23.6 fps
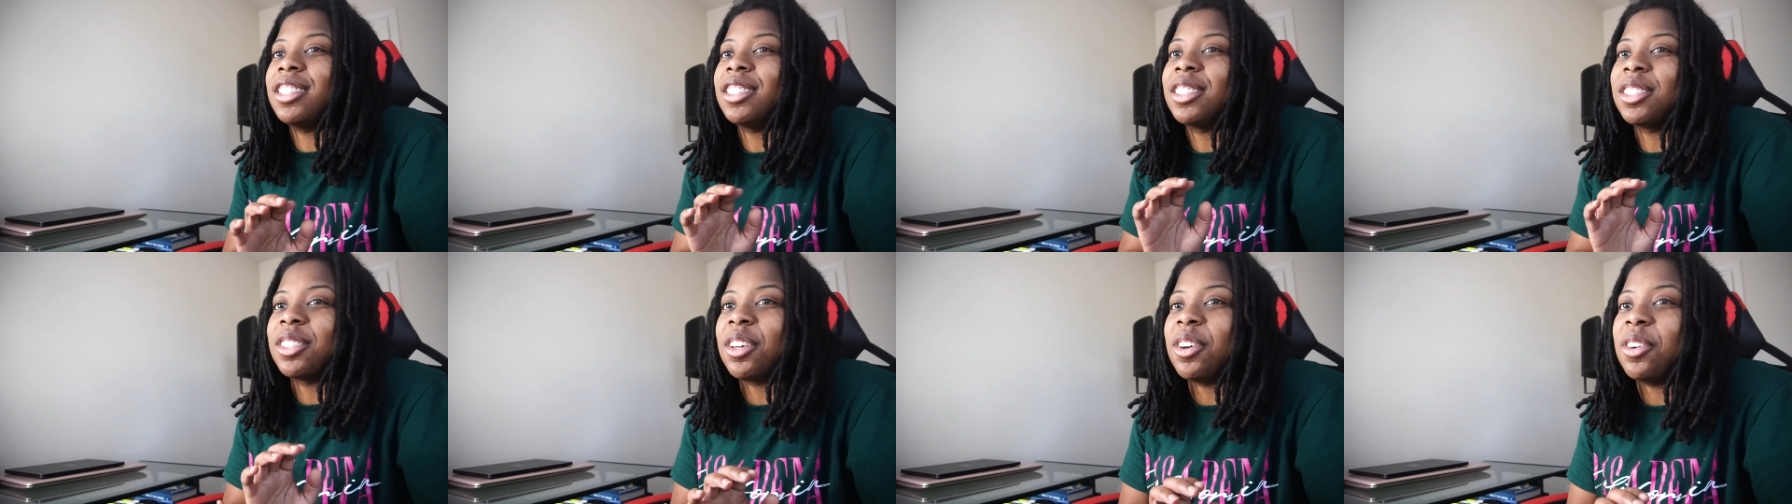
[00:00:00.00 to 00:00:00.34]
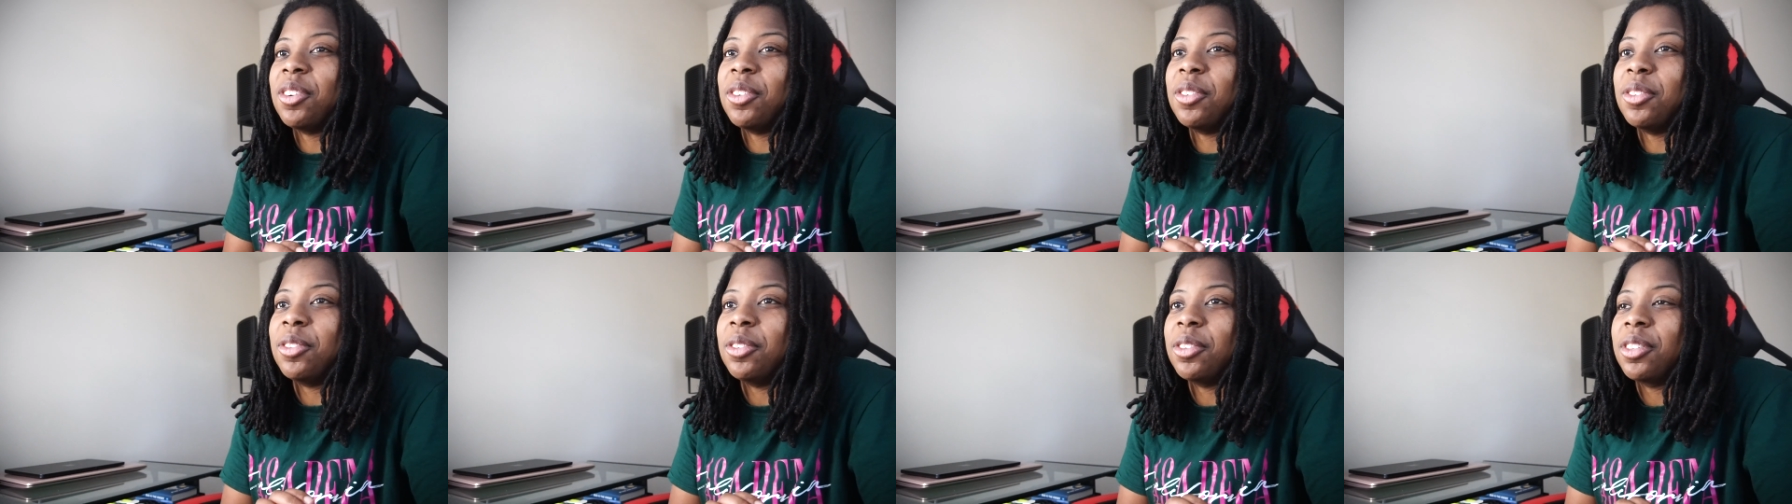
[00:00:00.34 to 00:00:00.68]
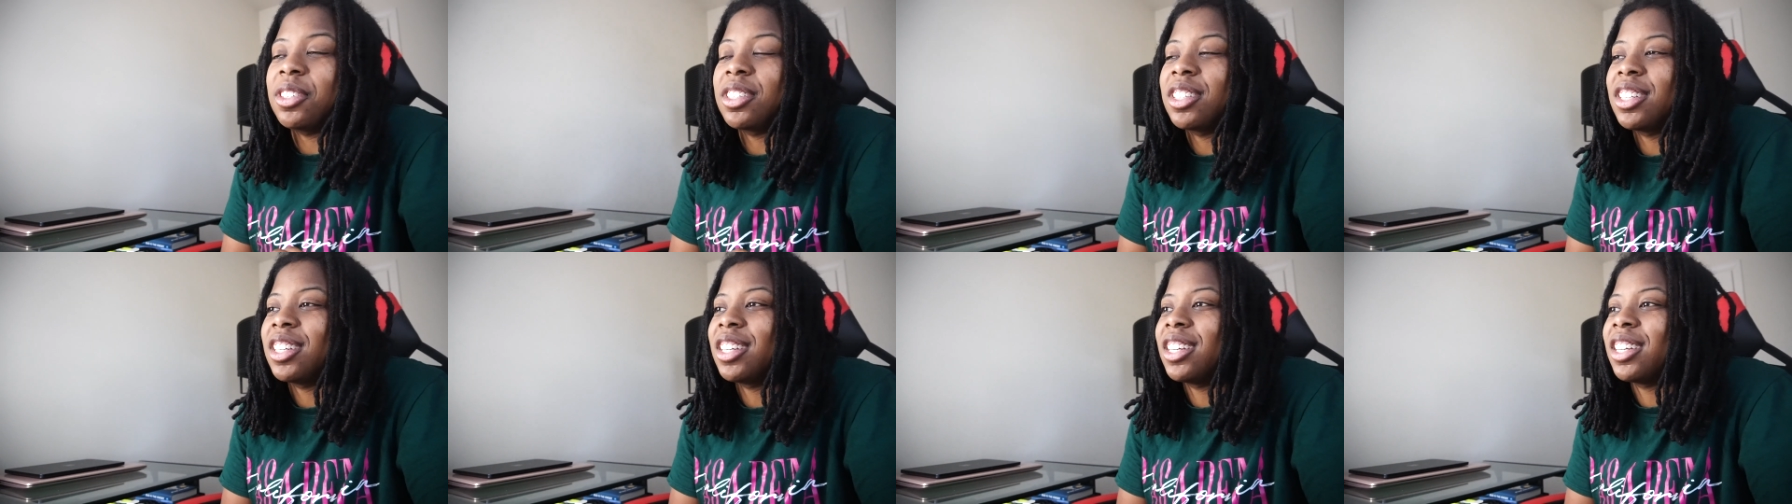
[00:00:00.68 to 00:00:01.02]
the song
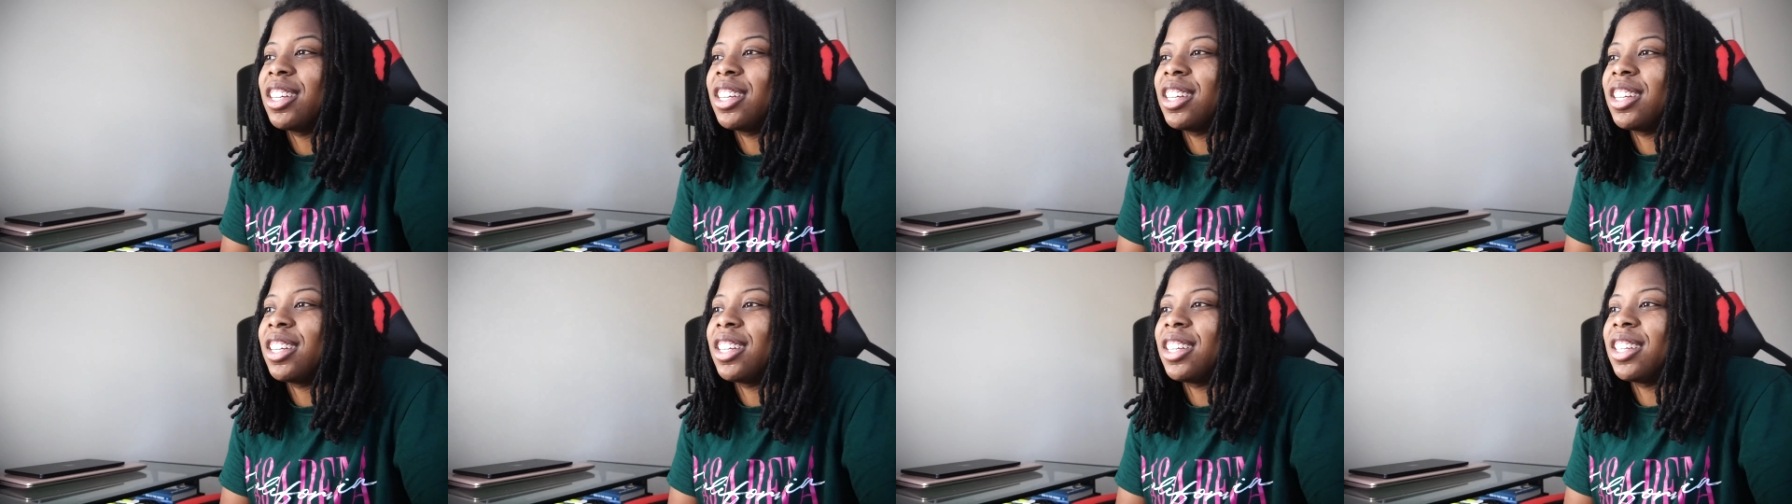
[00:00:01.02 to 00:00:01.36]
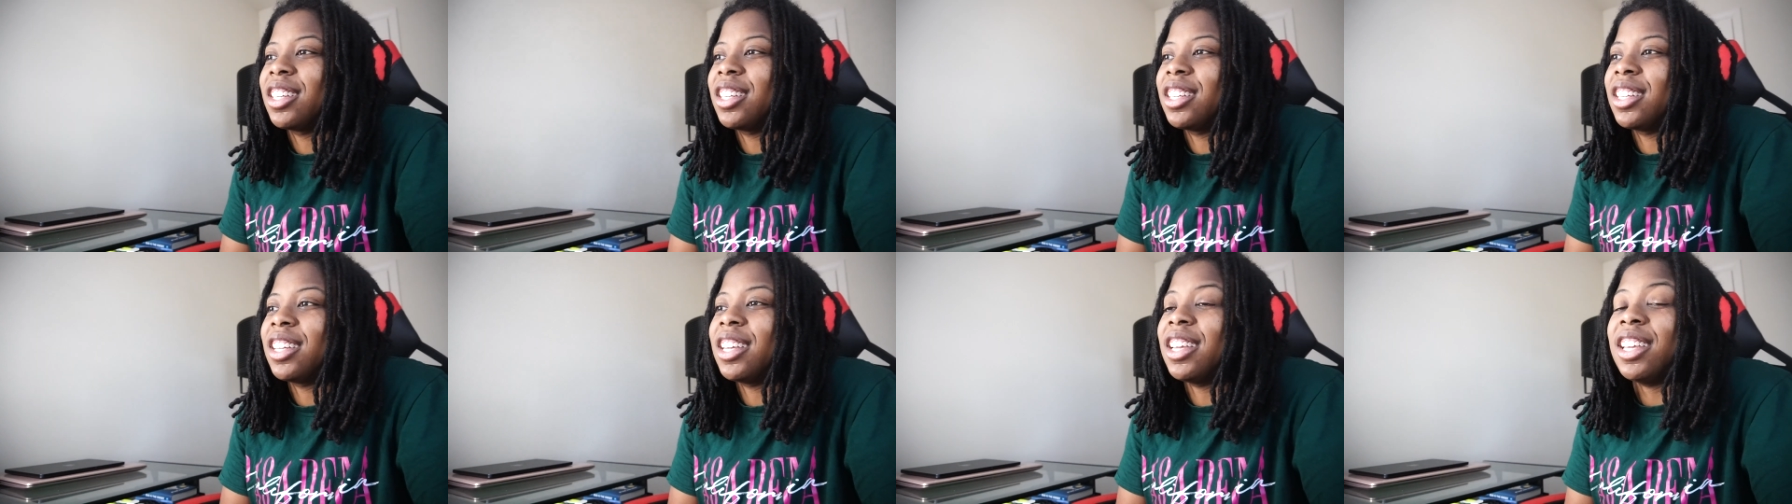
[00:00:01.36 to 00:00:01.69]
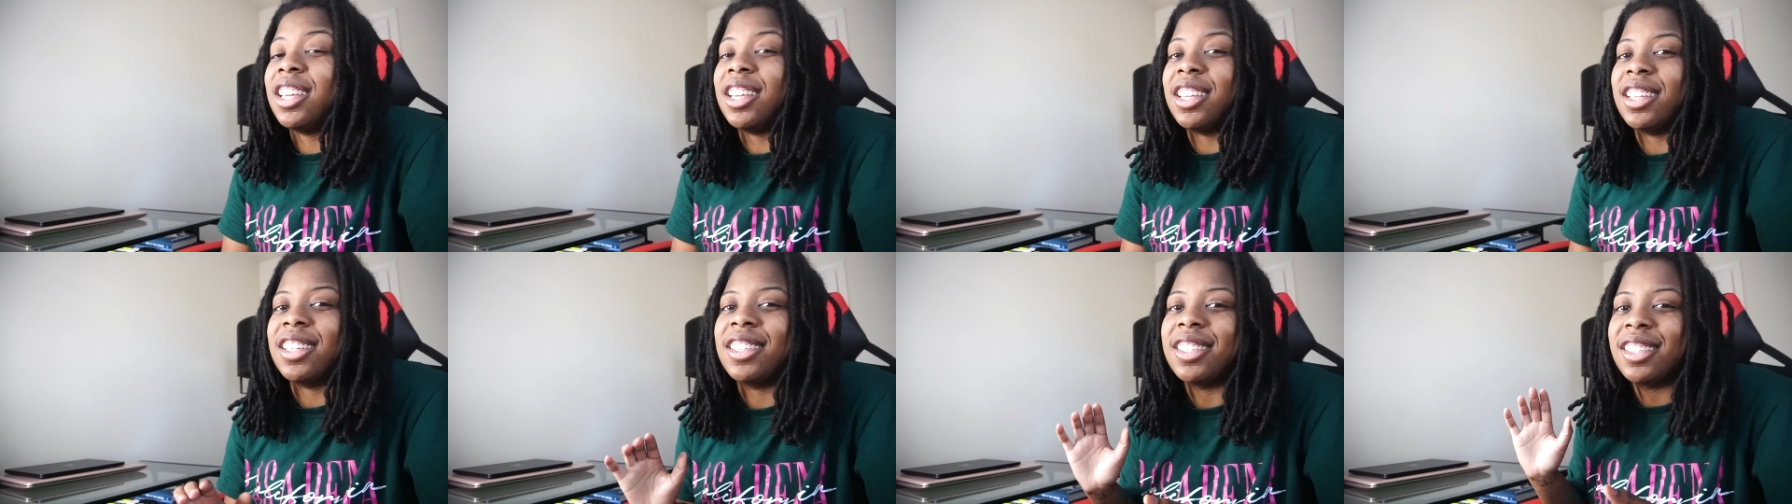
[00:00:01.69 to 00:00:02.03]

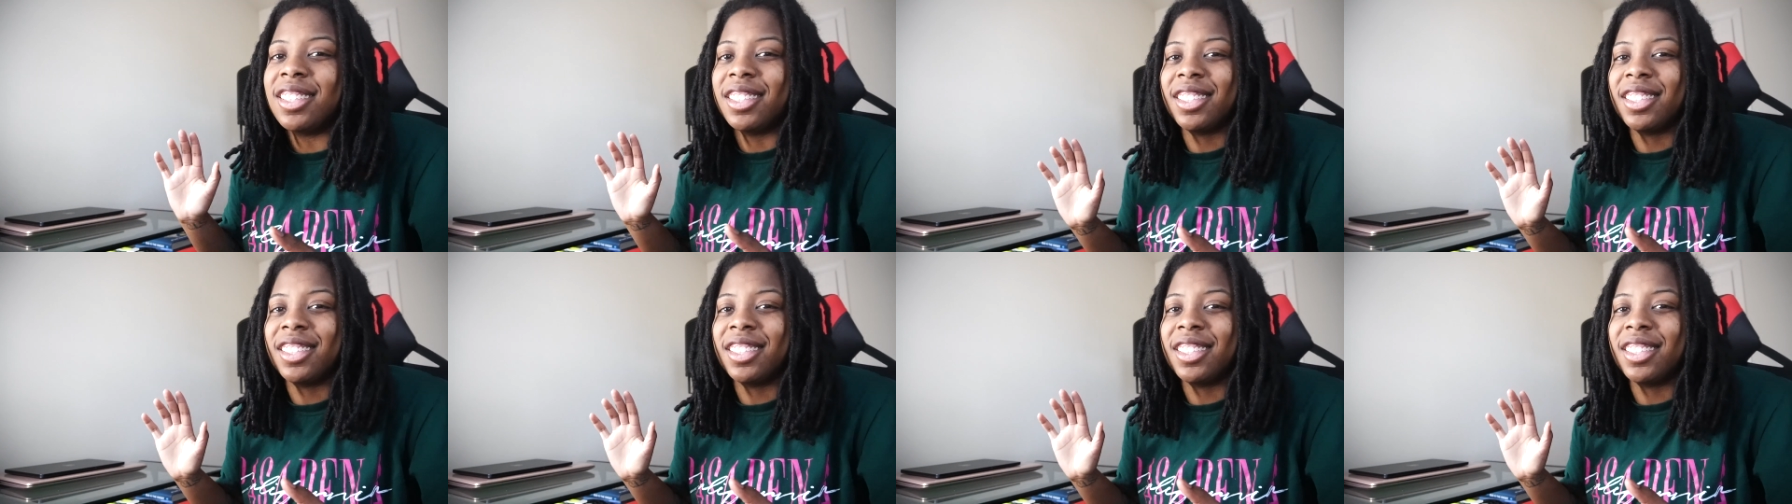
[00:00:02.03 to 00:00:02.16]
hit.